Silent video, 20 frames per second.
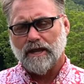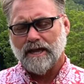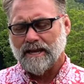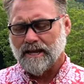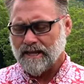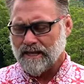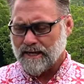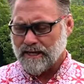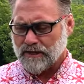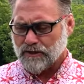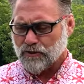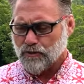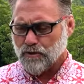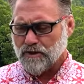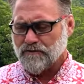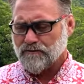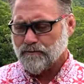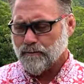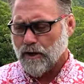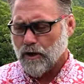And, and it
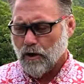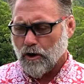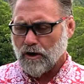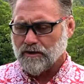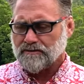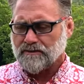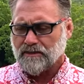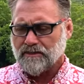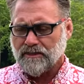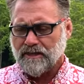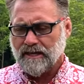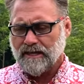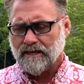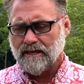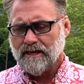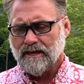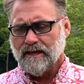grieved my heart to think